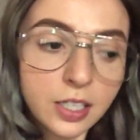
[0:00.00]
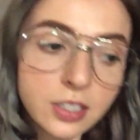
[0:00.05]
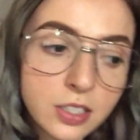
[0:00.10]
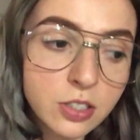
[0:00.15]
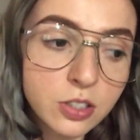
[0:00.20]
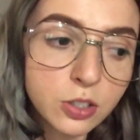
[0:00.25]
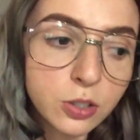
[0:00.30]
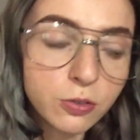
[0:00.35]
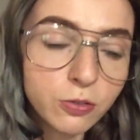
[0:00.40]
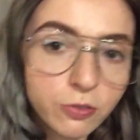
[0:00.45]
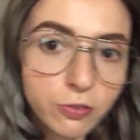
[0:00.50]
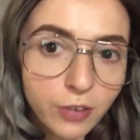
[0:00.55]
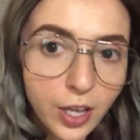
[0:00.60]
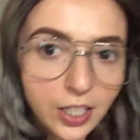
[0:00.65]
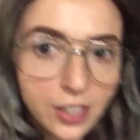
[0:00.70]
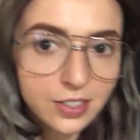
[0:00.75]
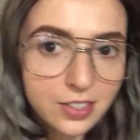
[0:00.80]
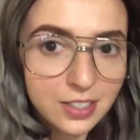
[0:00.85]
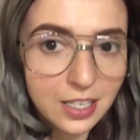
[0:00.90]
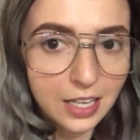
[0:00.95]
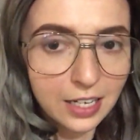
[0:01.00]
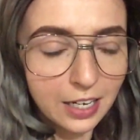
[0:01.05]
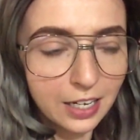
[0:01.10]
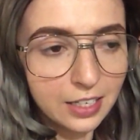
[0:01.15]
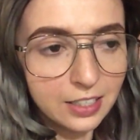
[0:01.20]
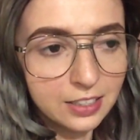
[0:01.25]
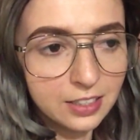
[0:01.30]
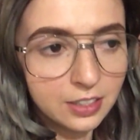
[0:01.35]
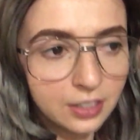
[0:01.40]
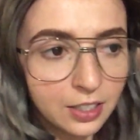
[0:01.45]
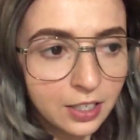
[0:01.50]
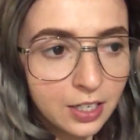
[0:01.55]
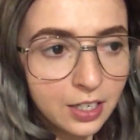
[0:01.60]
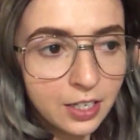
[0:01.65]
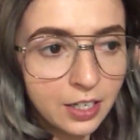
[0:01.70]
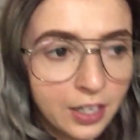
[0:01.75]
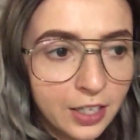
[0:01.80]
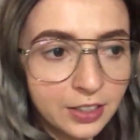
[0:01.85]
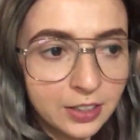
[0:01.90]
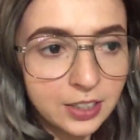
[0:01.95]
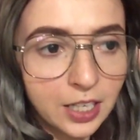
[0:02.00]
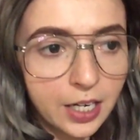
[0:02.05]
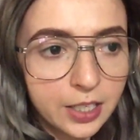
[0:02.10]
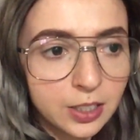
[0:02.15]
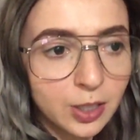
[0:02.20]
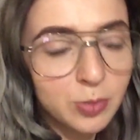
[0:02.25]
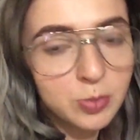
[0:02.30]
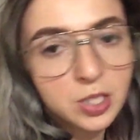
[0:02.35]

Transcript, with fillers: and these two fellas get in, and the guy